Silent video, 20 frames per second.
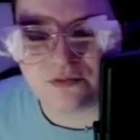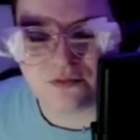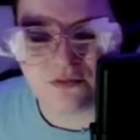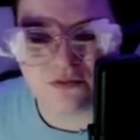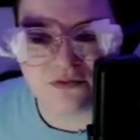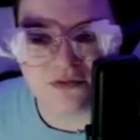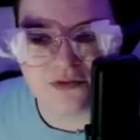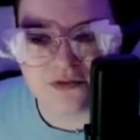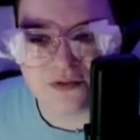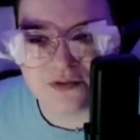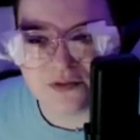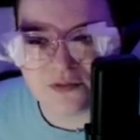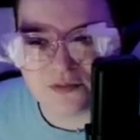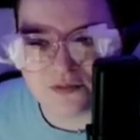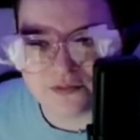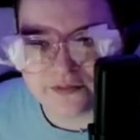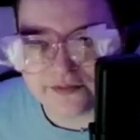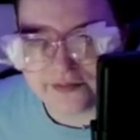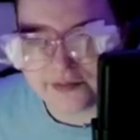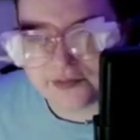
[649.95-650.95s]
through the
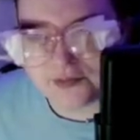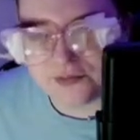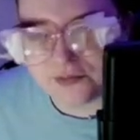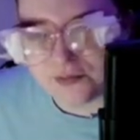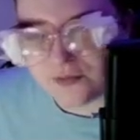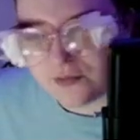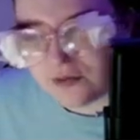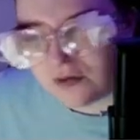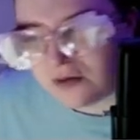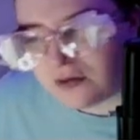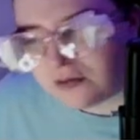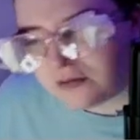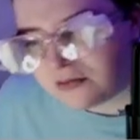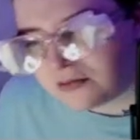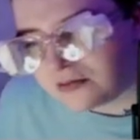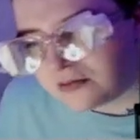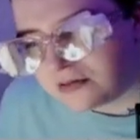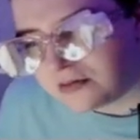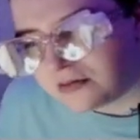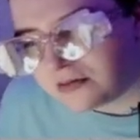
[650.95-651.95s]
through the wall.
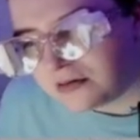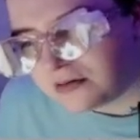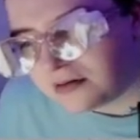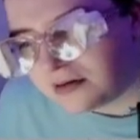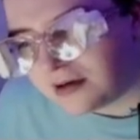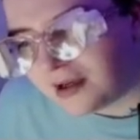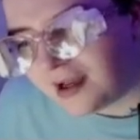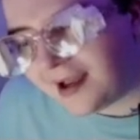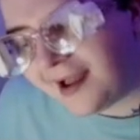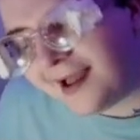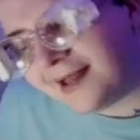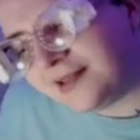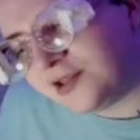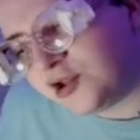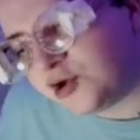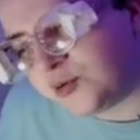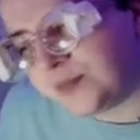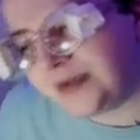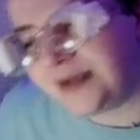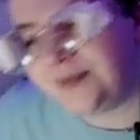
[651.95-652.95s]
Ah, a
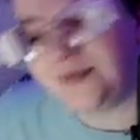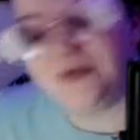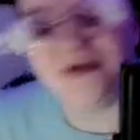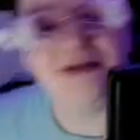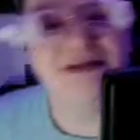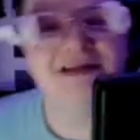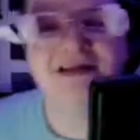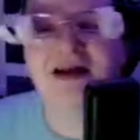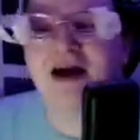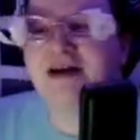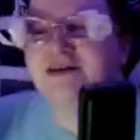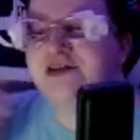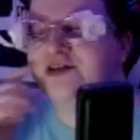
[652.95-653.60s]
little bit, but not too